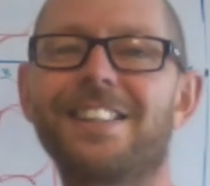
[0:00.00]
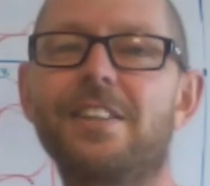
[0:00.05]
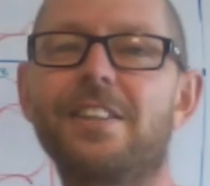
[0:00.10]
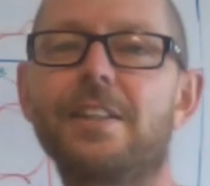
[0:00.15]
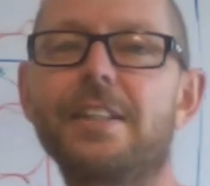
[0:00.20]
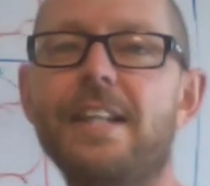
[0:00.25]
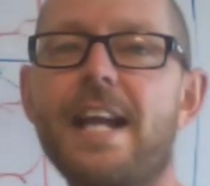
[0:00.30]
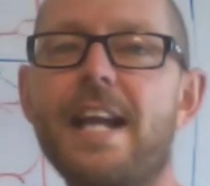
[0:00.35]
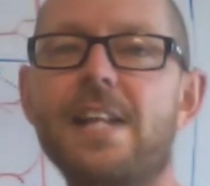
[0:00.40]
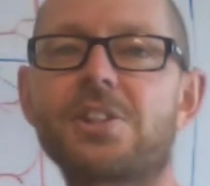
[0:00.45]

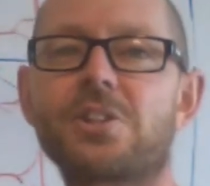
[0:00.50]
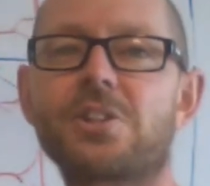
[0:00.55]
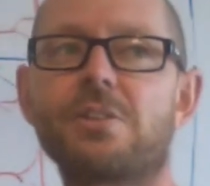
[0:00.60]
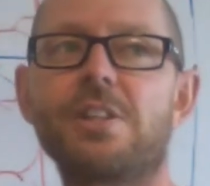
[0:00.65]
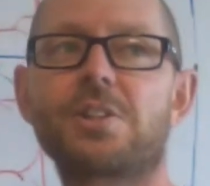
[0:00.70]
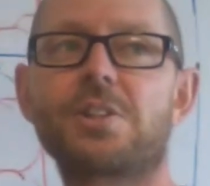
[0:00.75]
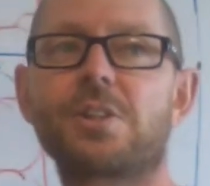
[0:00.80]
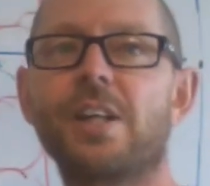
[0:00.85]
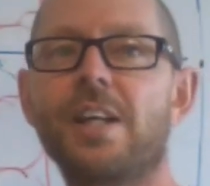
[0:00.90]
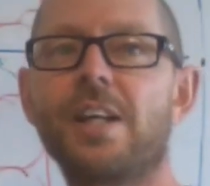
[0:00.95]
here? And the
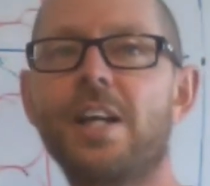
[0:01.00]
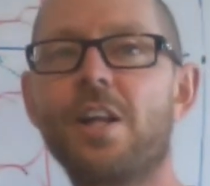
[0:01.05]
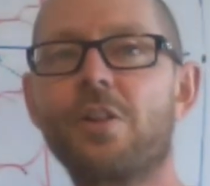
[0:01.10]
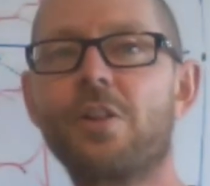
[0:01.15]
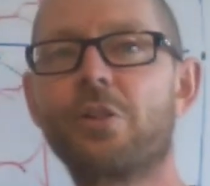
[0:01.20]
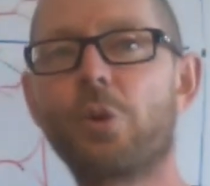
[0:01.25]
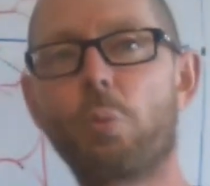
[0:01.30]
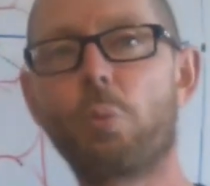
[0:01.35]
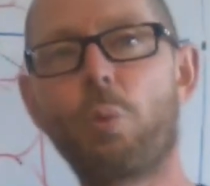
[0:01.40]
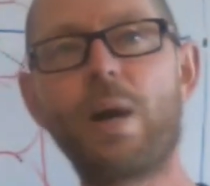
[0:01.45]
answer is
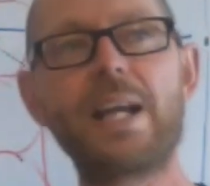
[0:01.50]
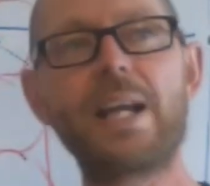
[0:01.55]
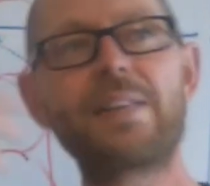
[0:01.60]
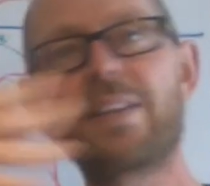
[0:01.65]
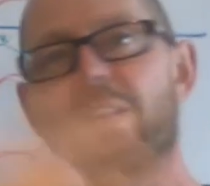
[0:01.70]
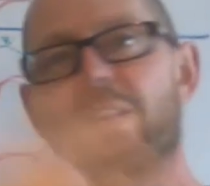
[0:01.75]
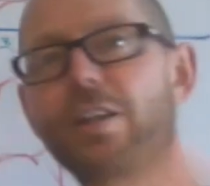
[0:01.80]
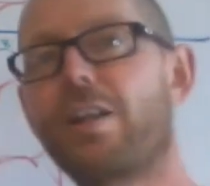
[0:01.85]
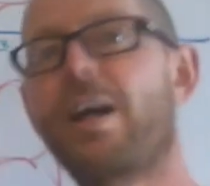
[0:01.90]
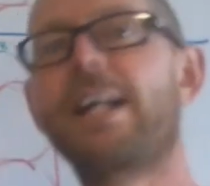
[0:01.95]
the
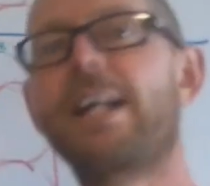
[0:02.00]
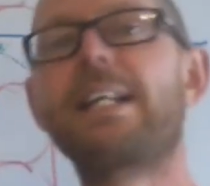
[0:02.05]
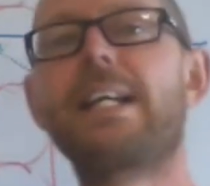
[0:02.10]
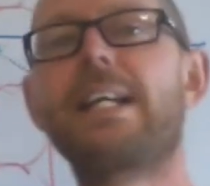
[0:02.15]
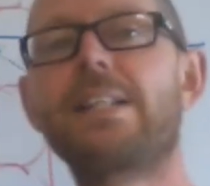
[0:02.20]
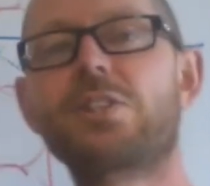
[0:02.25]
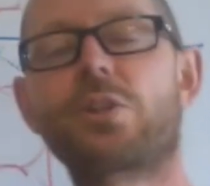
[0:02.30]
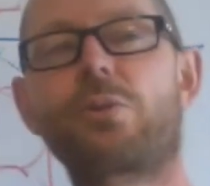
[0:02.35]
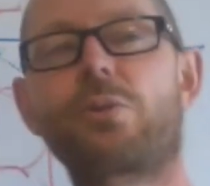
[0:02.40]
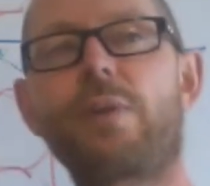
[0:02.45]
way that
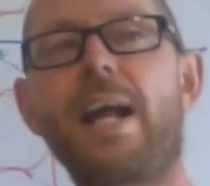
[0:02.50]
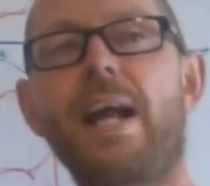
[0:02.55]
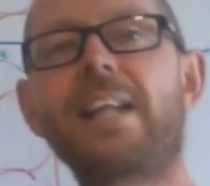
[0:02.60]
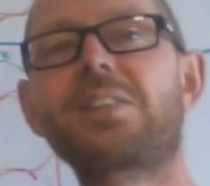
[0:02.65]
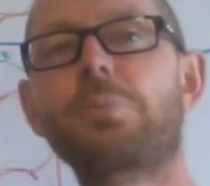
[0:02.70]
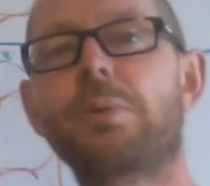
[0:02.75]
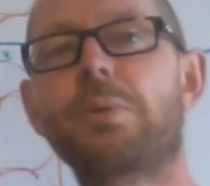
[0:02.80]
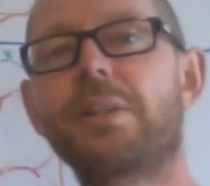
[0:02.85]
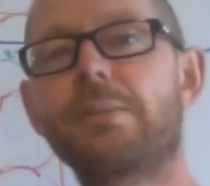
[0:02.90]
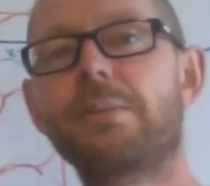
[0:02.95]
light
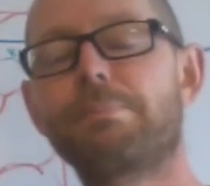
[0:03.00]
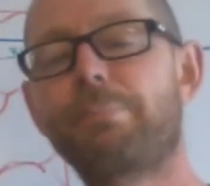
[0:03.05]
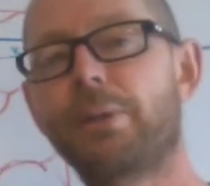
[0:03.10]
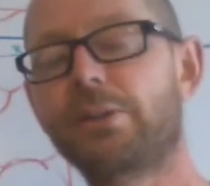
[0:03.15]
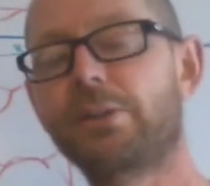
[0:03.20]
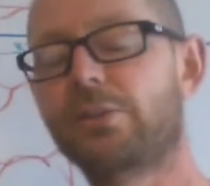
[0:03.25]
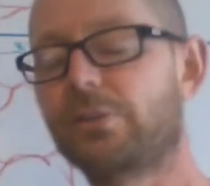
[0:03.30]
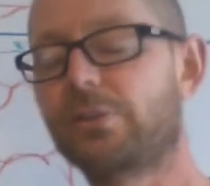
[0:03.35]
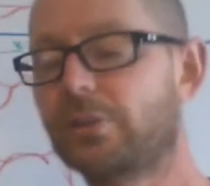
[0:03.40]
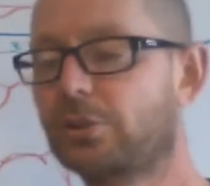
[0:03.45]
interacts with
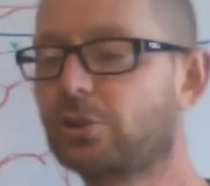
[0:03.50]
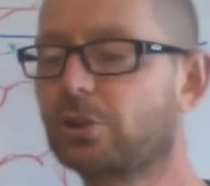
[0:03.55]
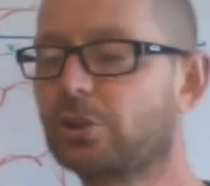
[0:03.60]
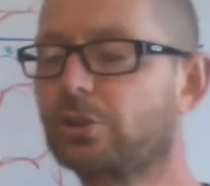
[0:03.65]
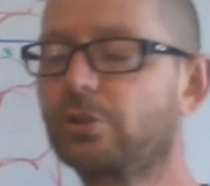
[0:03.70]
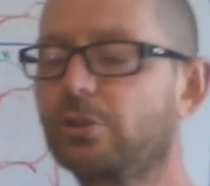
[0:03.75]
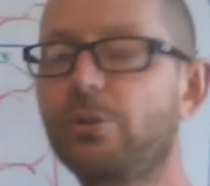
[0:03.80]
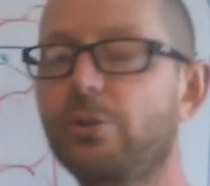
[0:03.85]
it. But the